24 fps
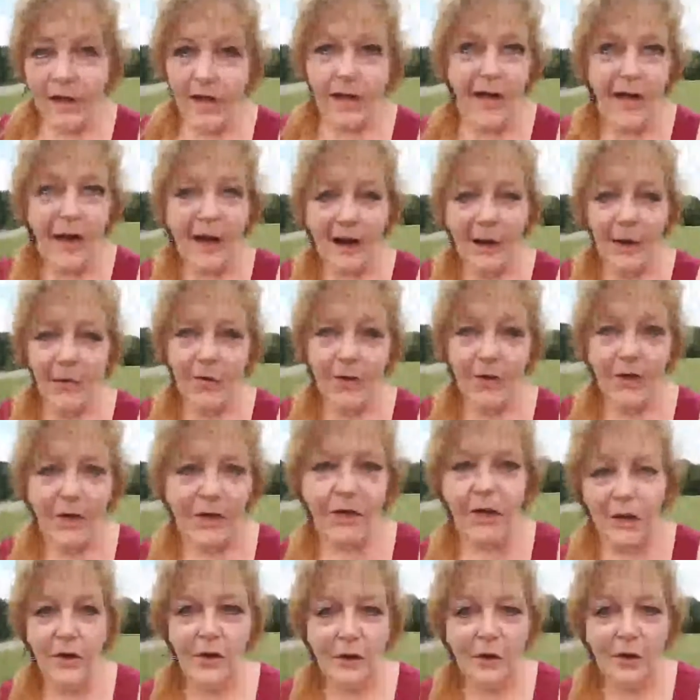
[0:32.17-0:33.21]
I
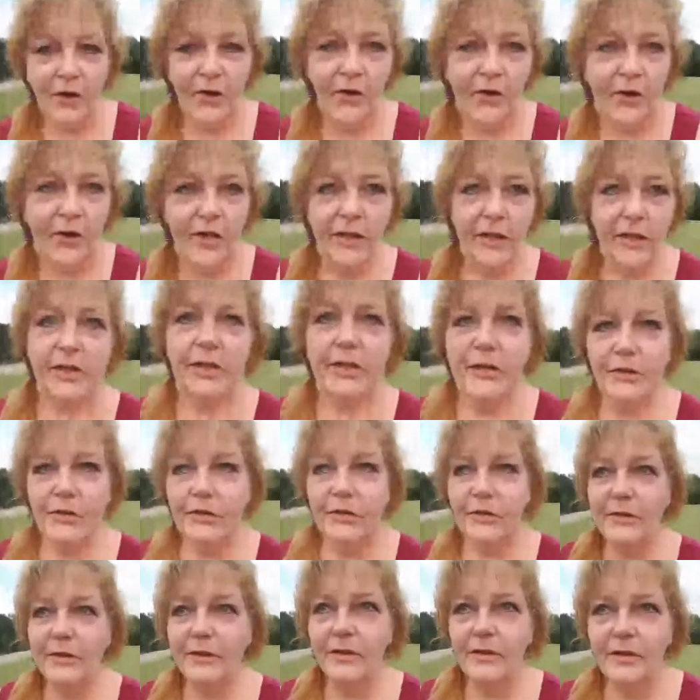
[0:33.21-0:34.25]
really encourage you